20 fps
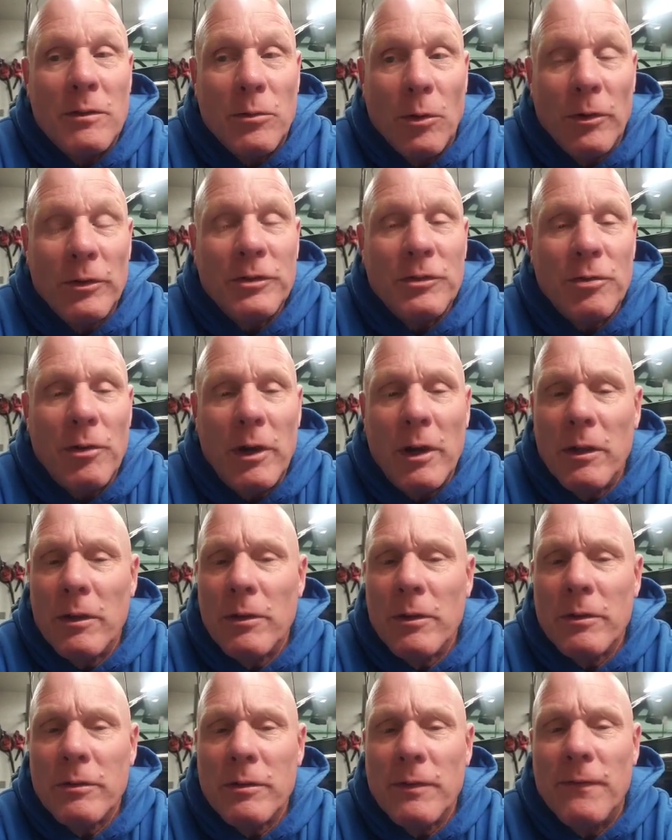those
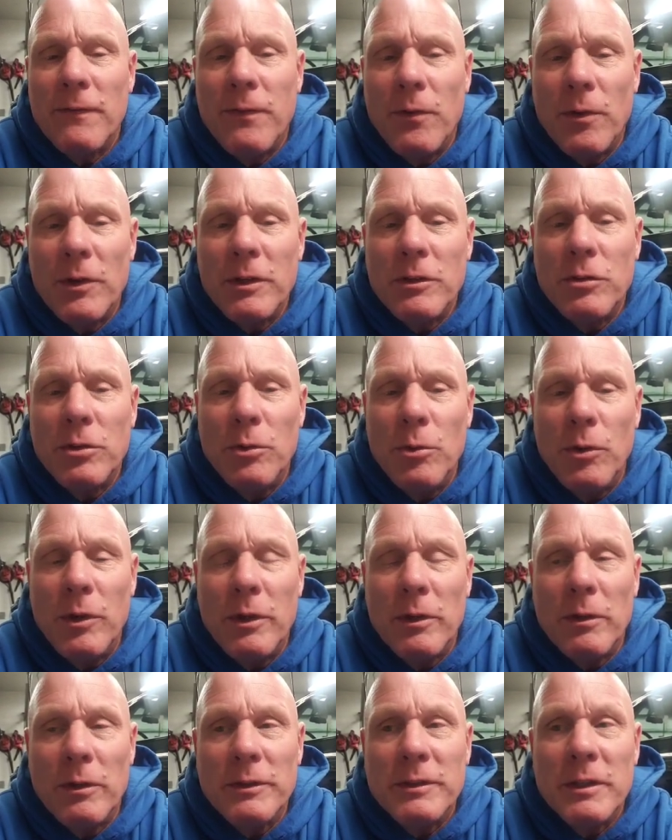trailers, 42
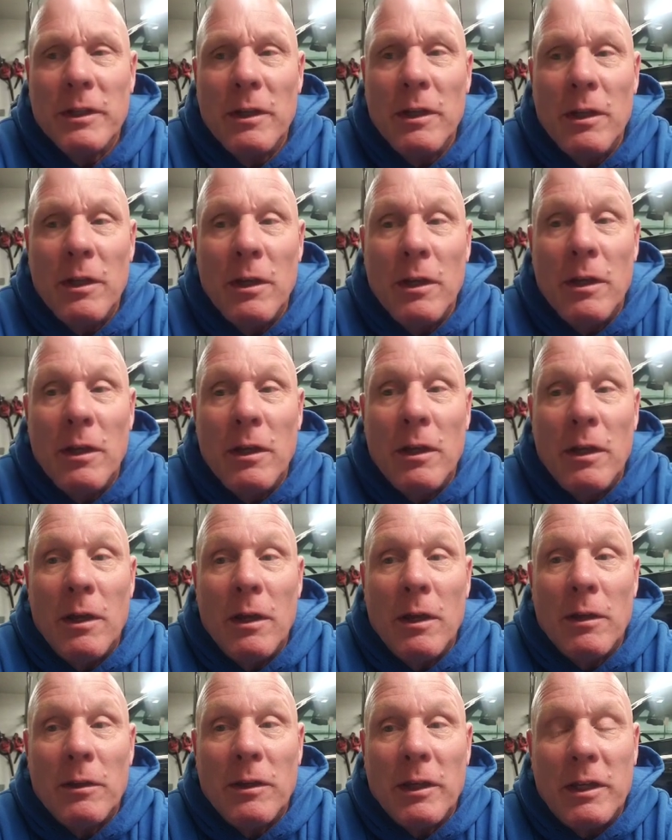wheels,
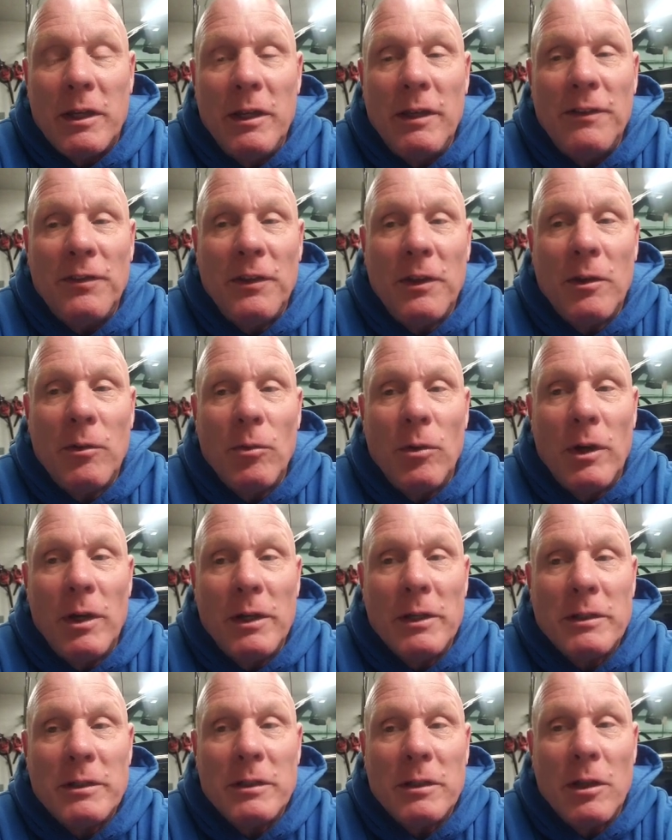the key thing
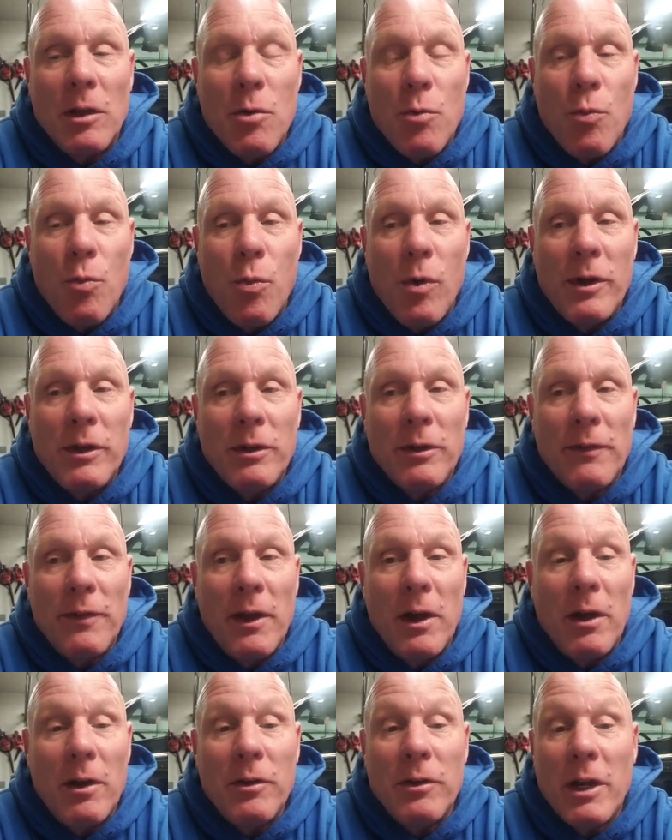was when you're
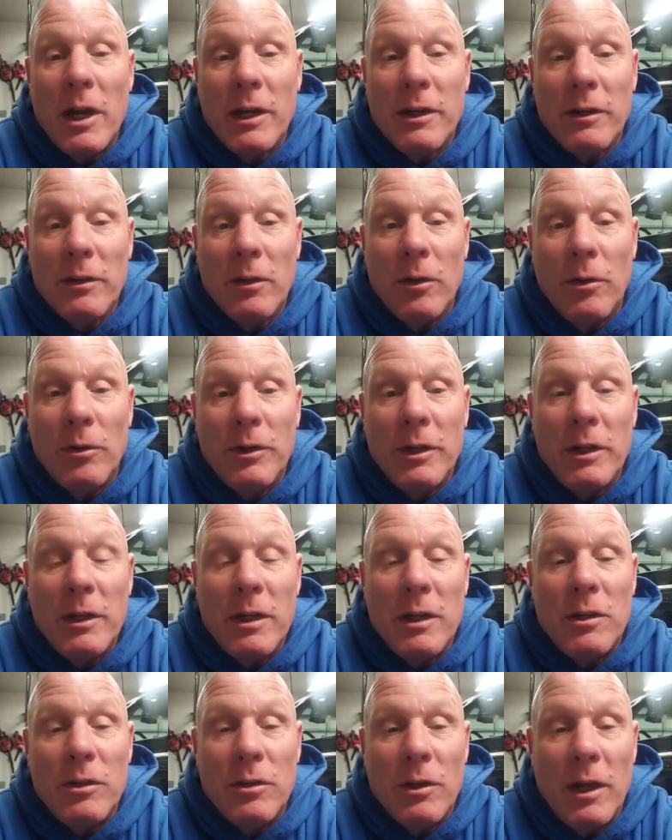there and you got
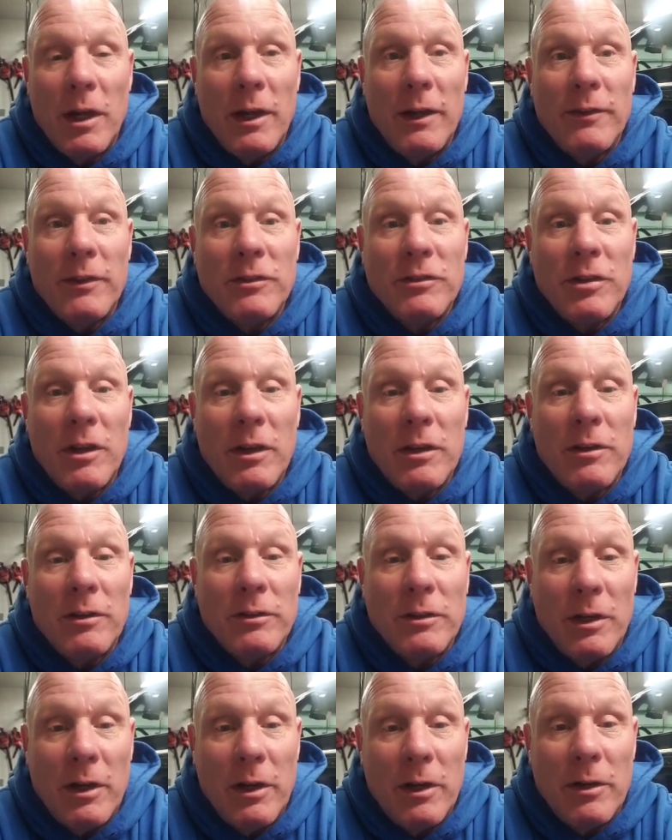unloaded, you had to check your
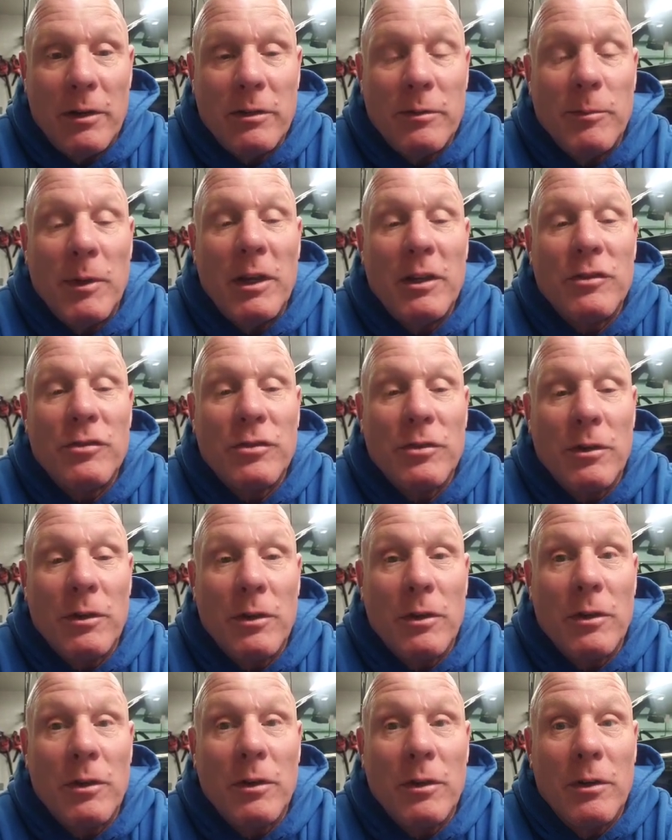tires, make
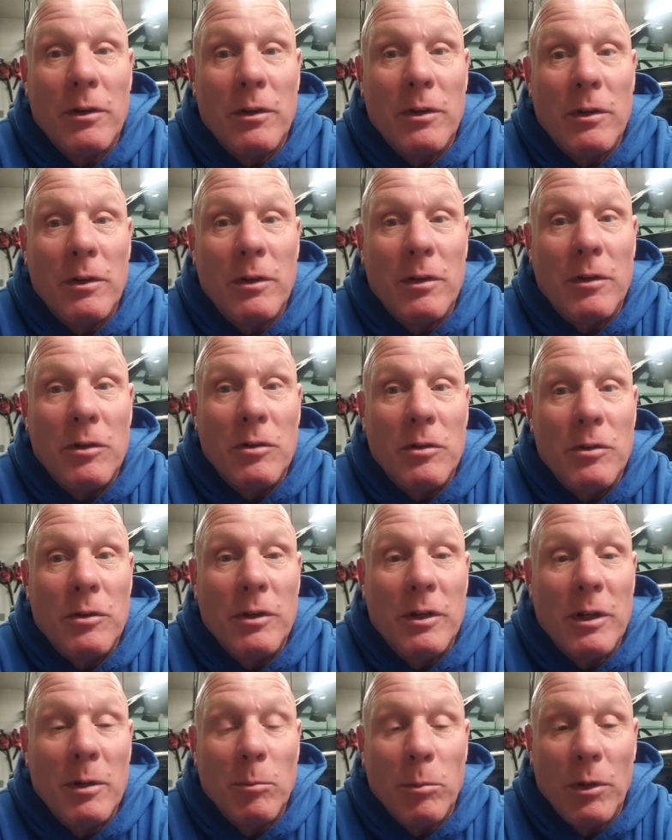sure
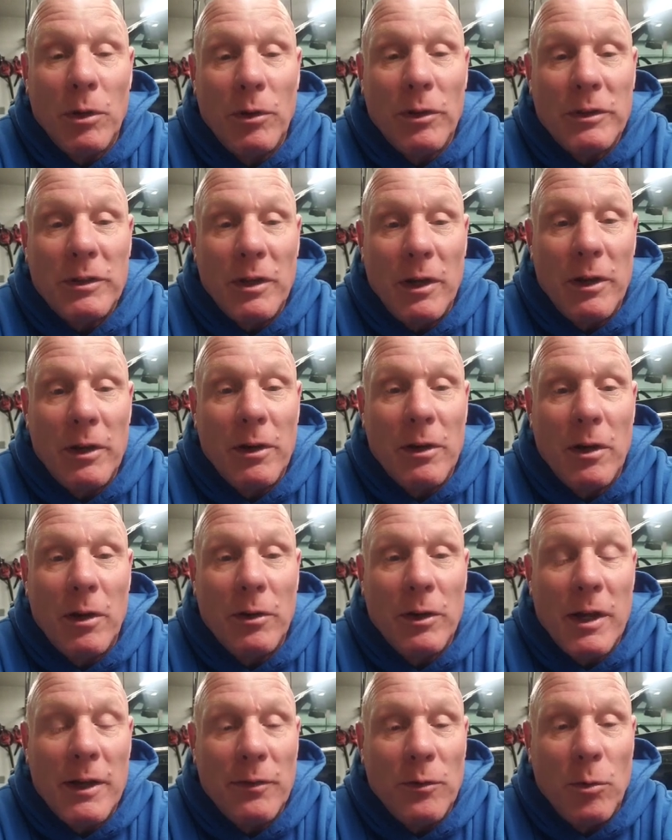you didn't blow a tire
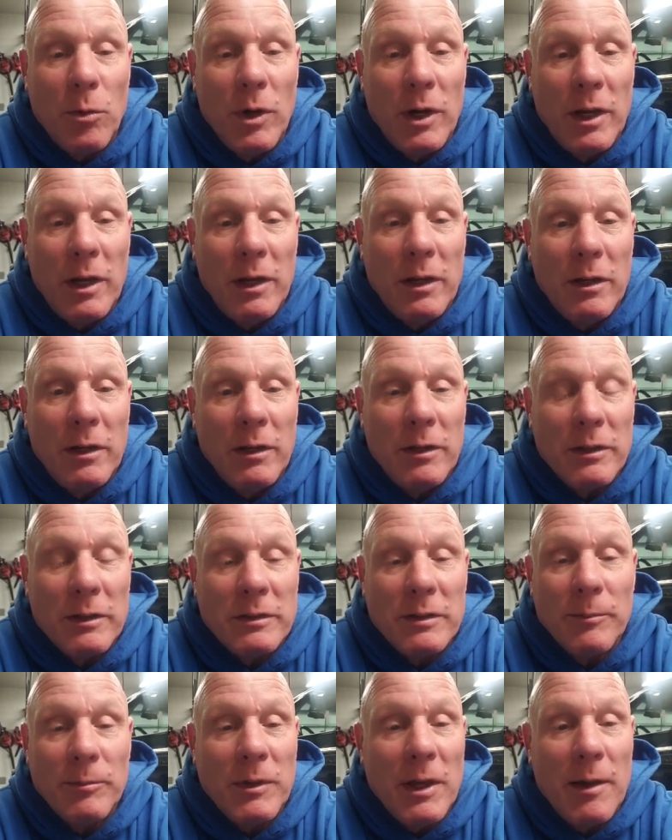out on the way, because
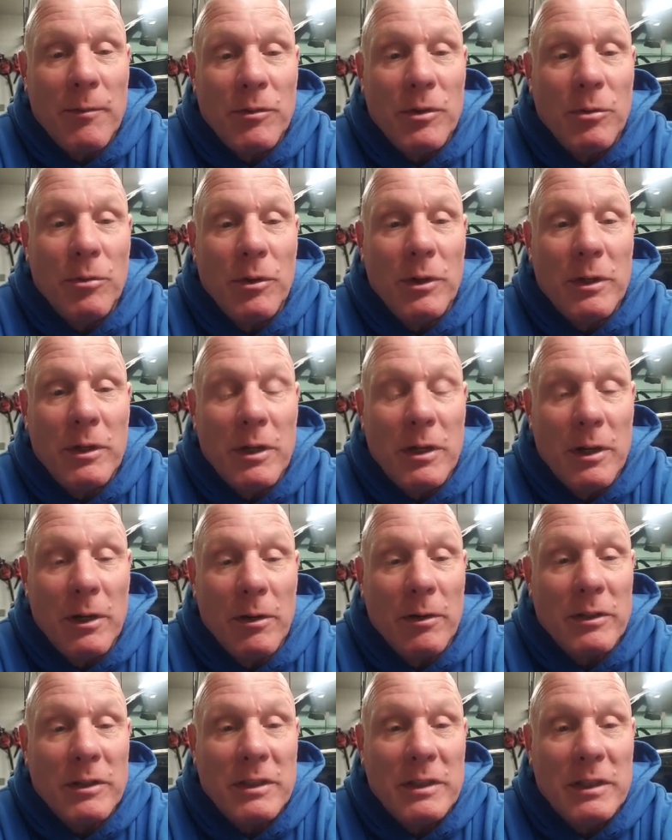sometimes you wouldn't
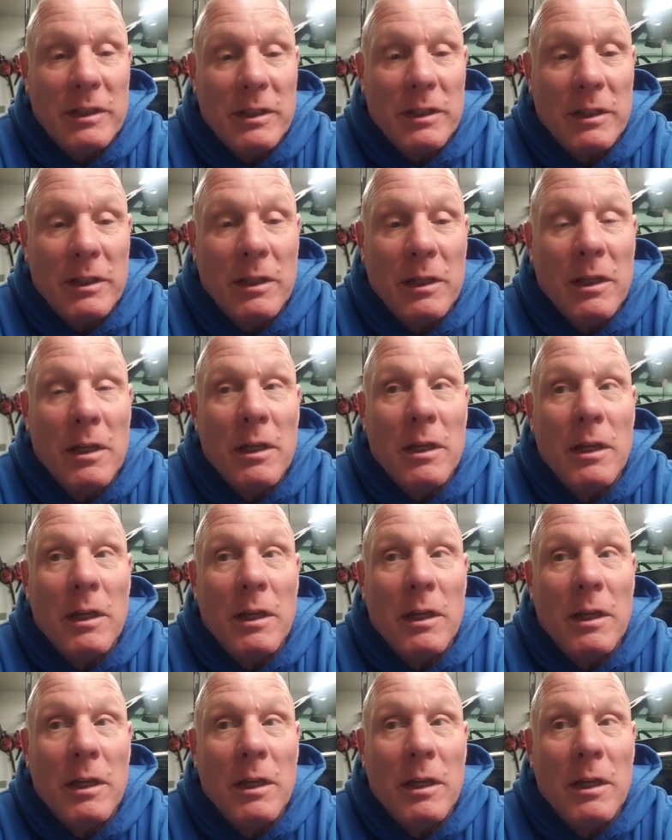hear or see it.